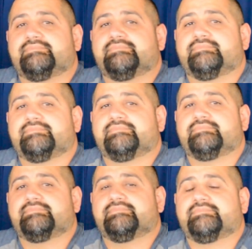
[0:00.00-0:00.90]

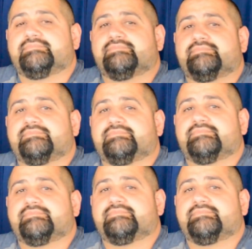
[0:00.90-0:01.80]

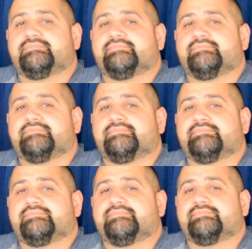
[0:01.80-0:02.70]

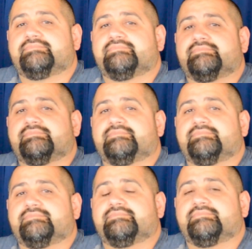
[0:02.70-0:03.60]

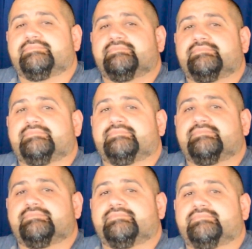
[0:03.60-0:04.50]

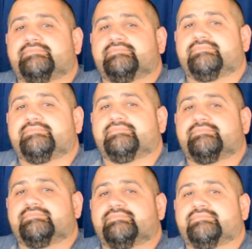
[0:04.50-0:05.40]

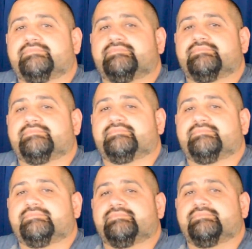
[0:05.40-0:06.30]

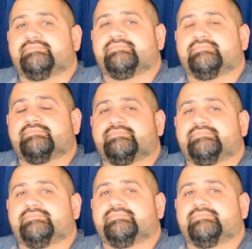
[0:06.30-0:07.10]
[no speech]